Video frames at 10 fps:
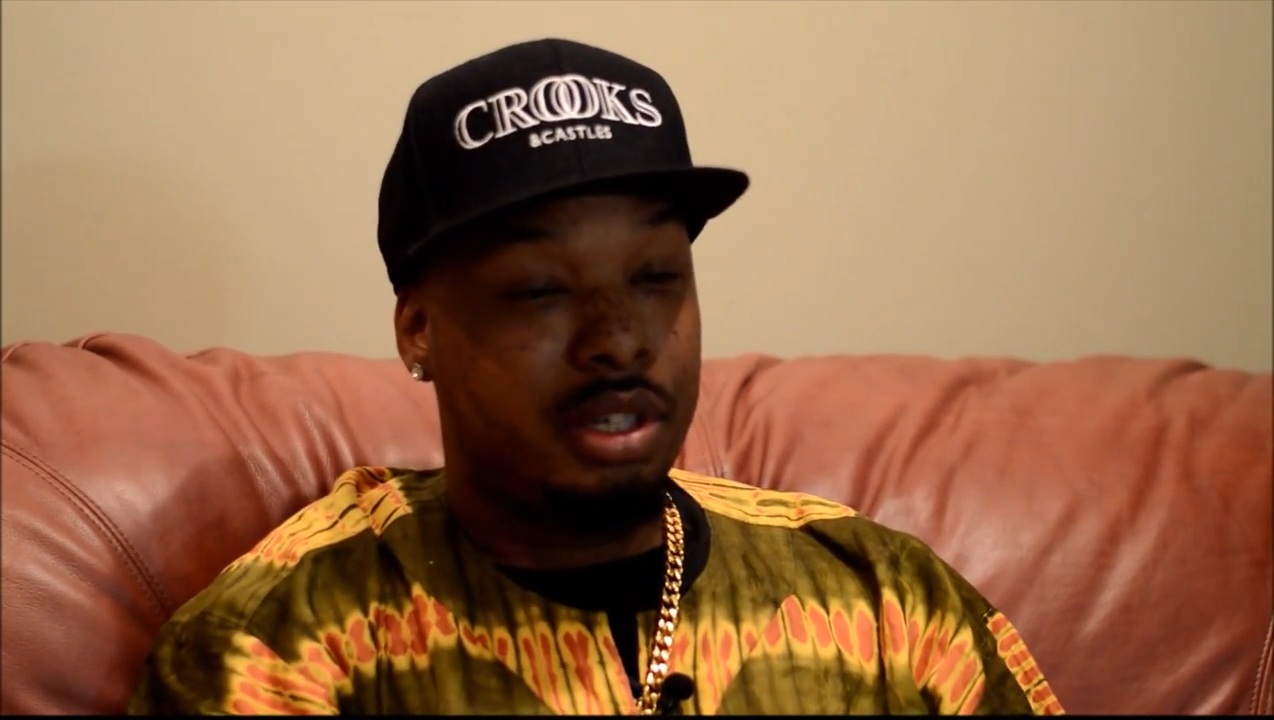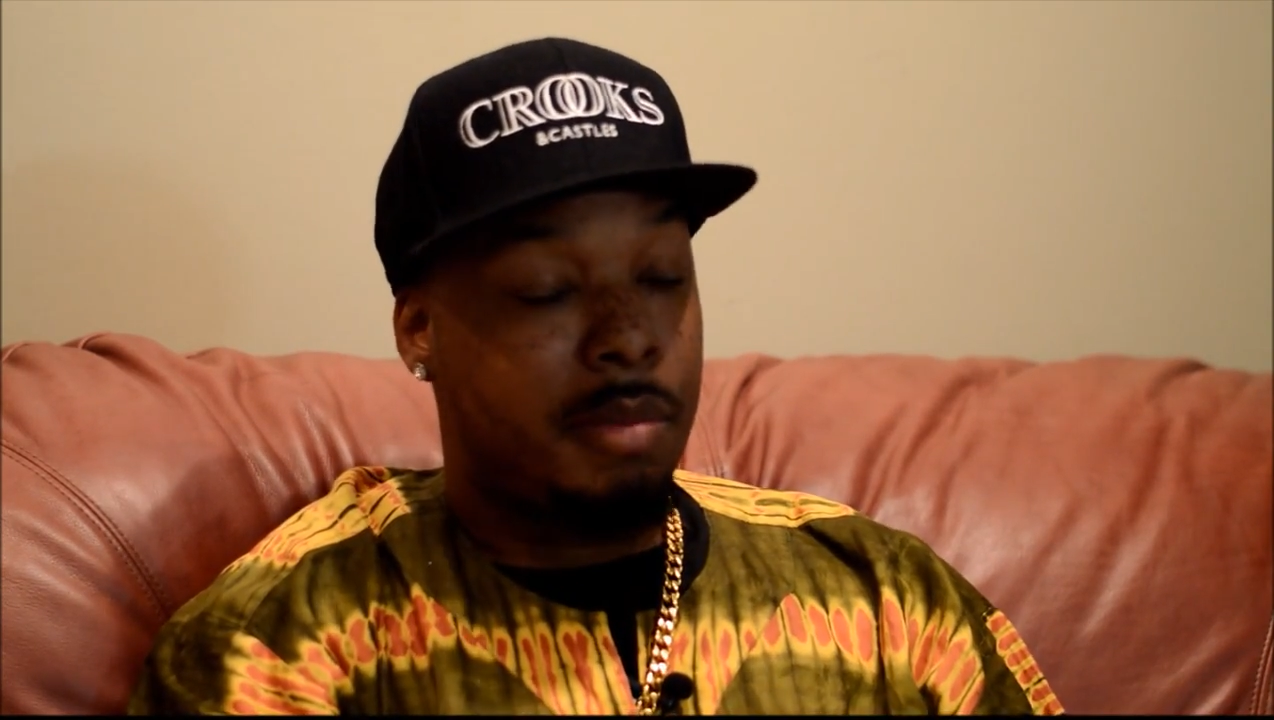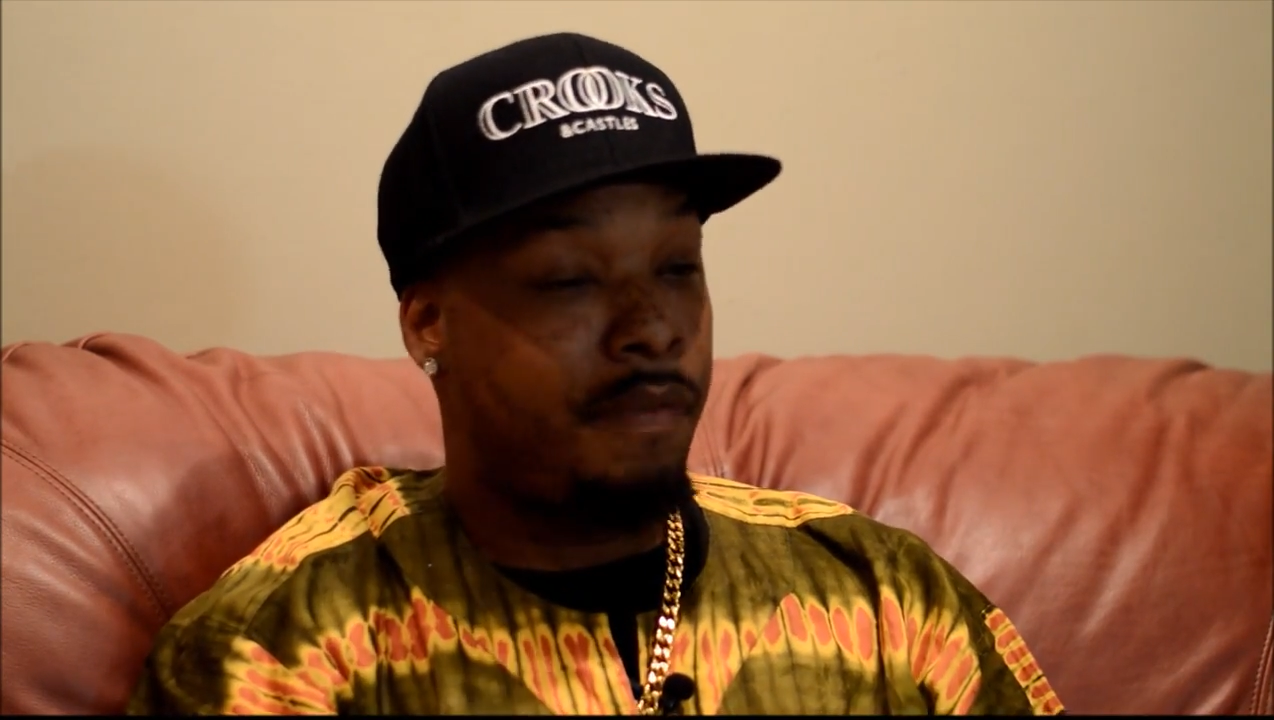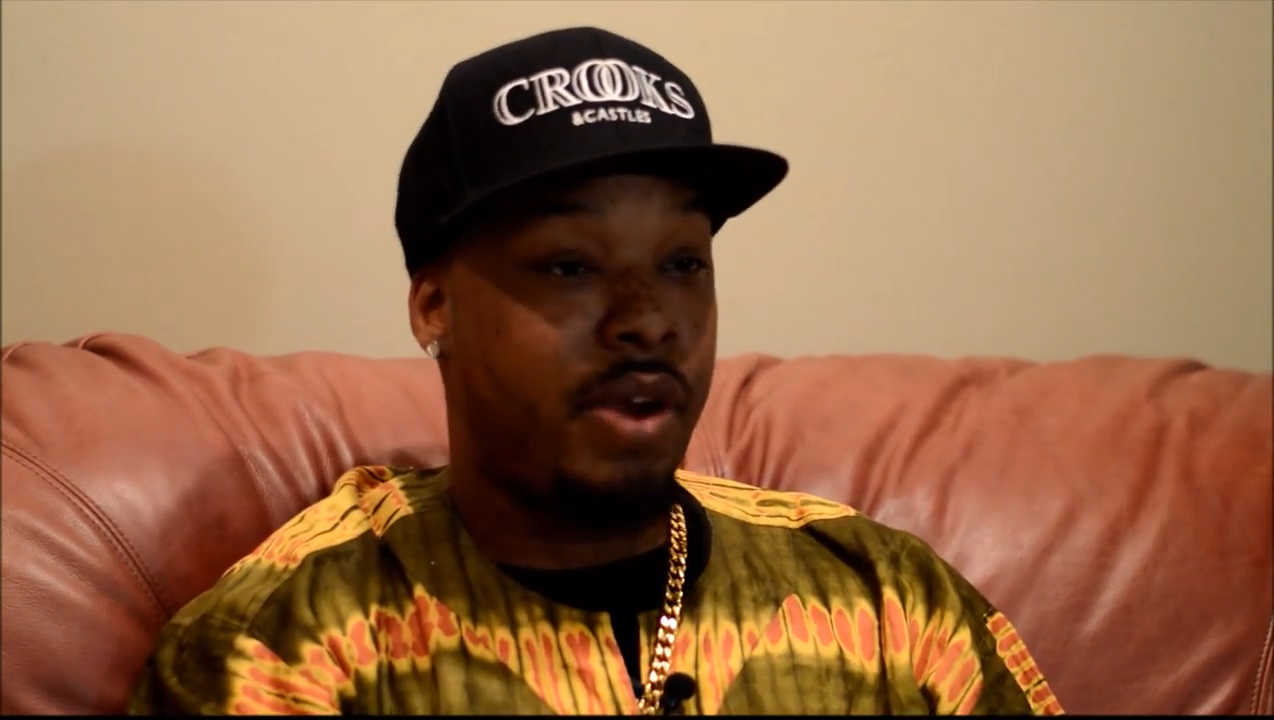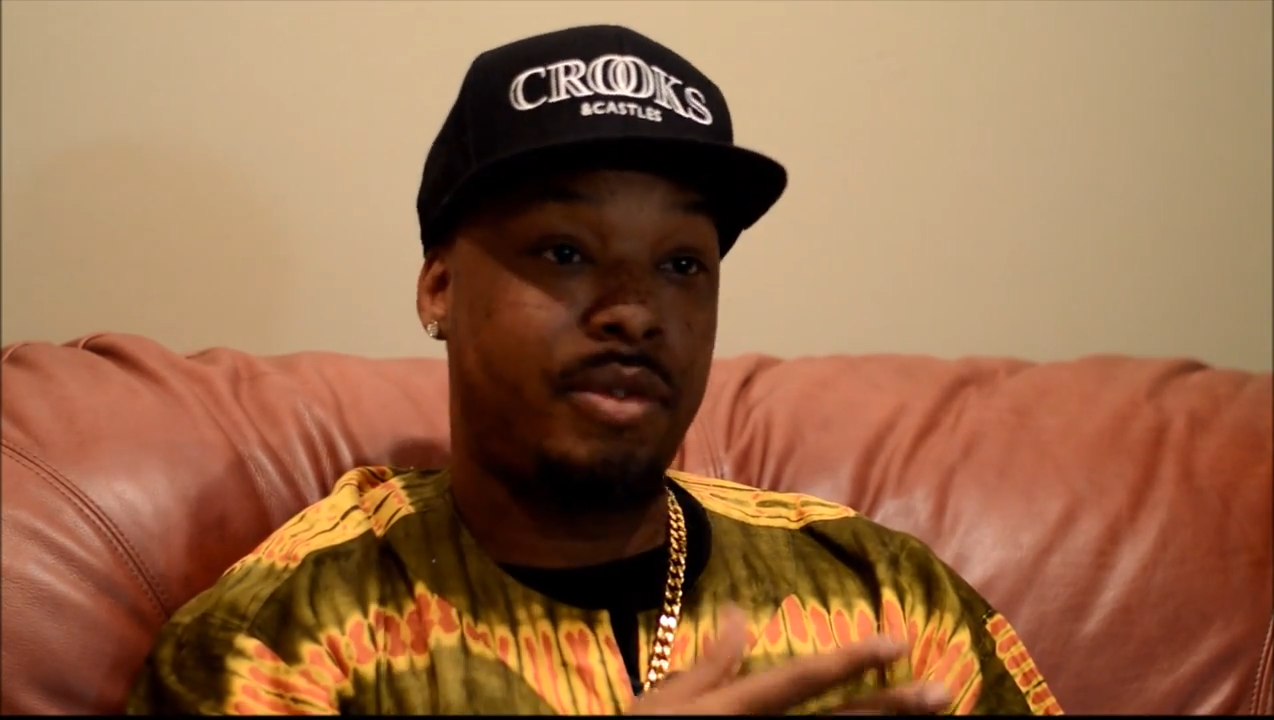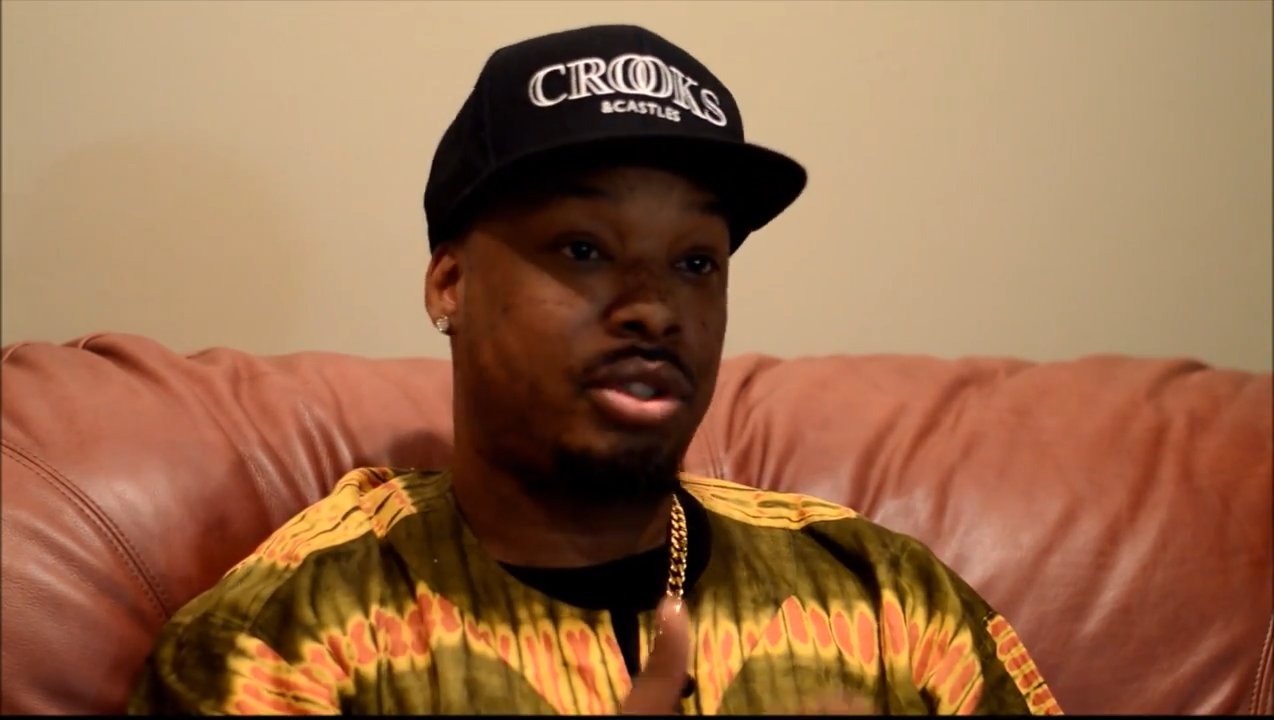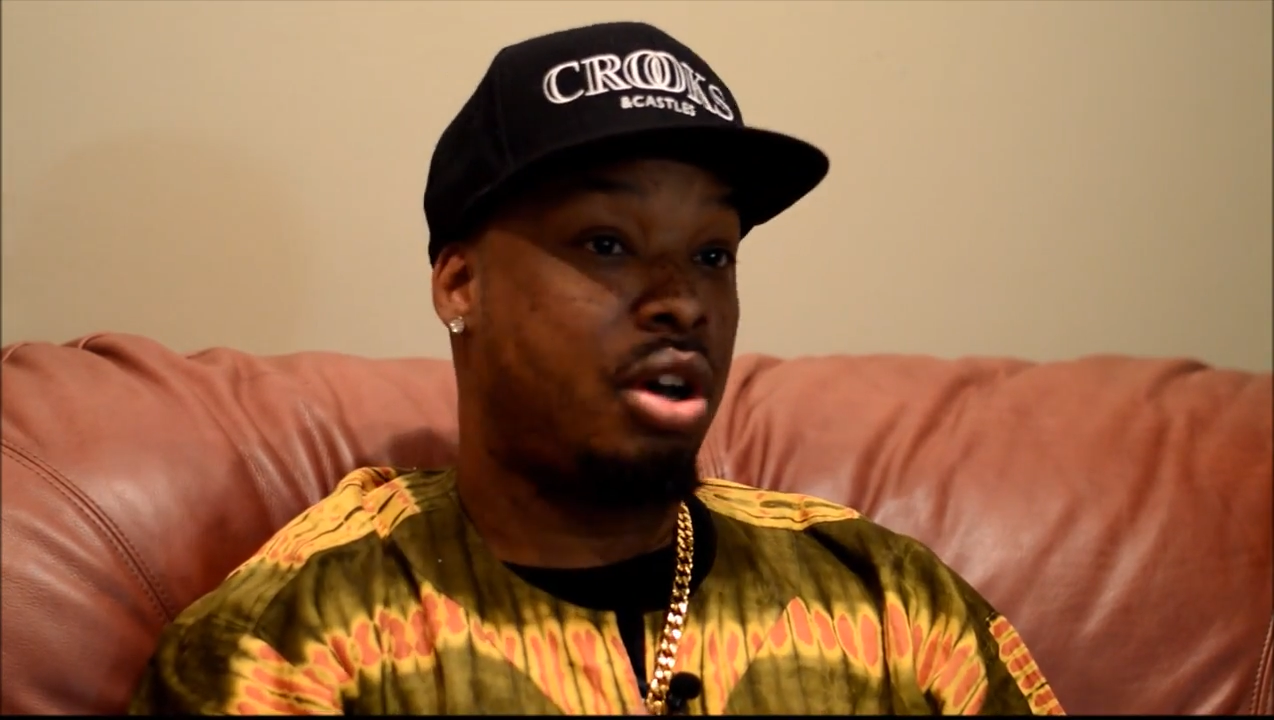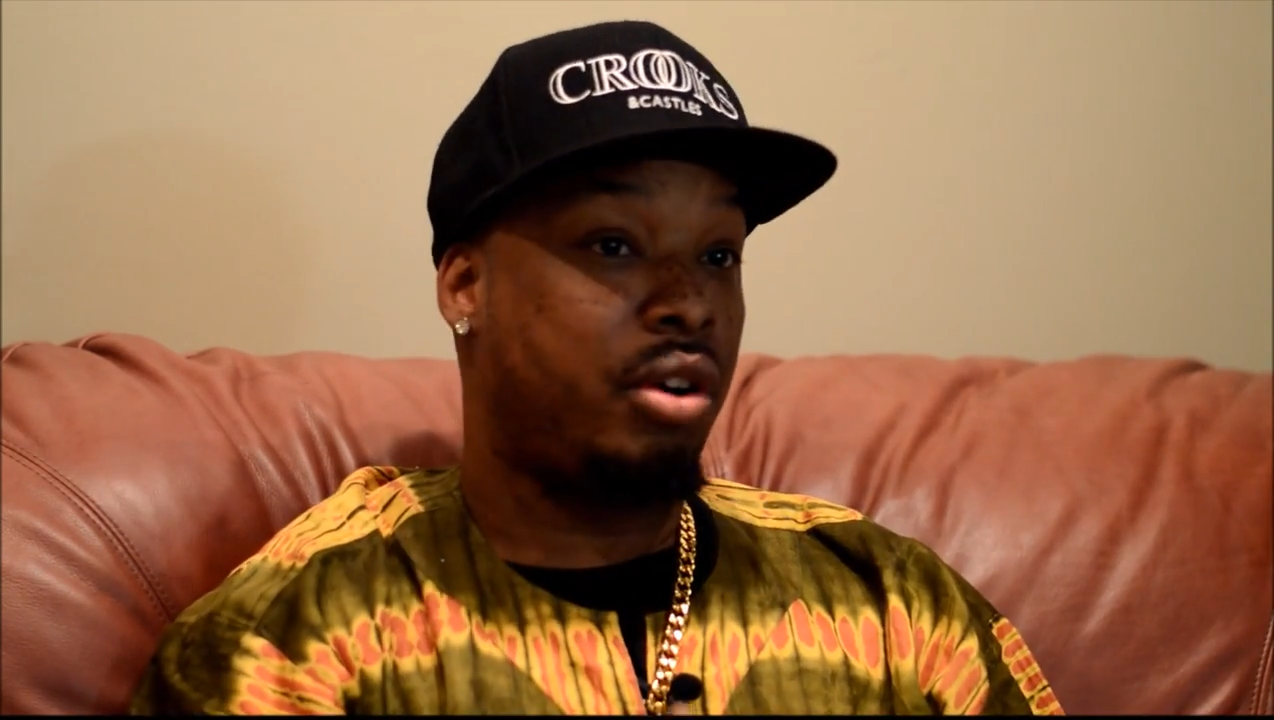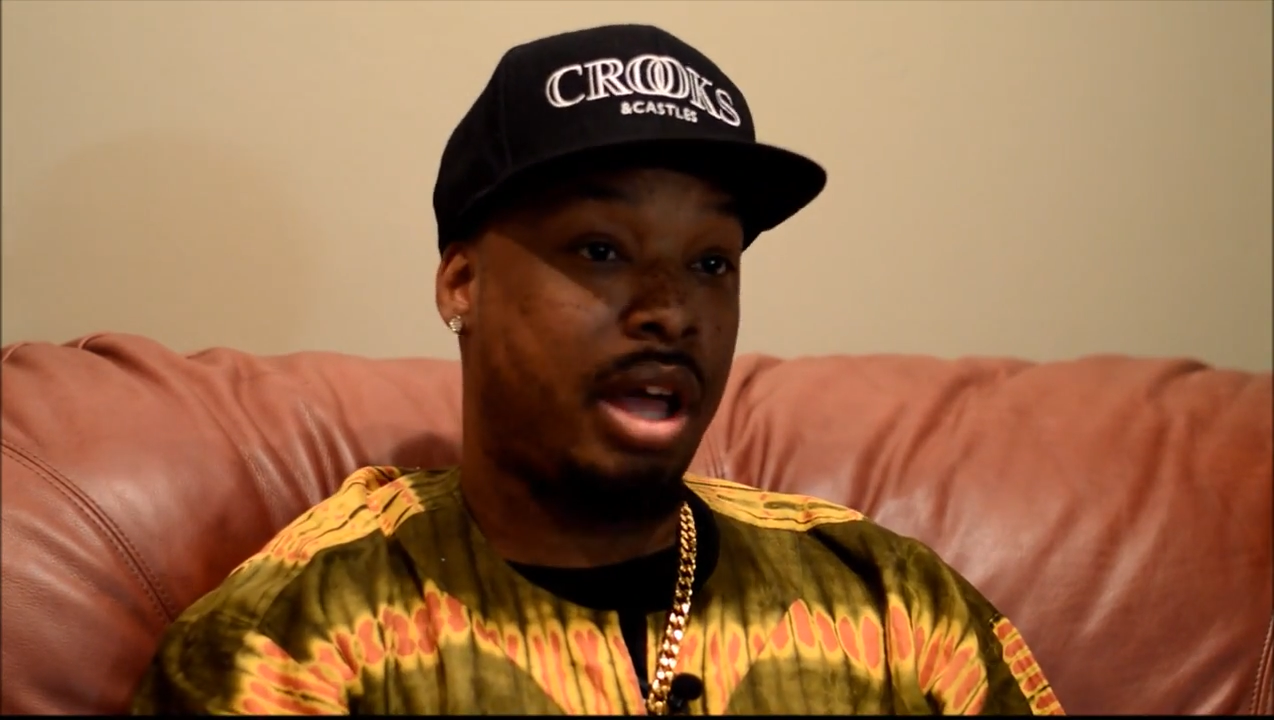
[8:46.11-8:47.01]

My favorite song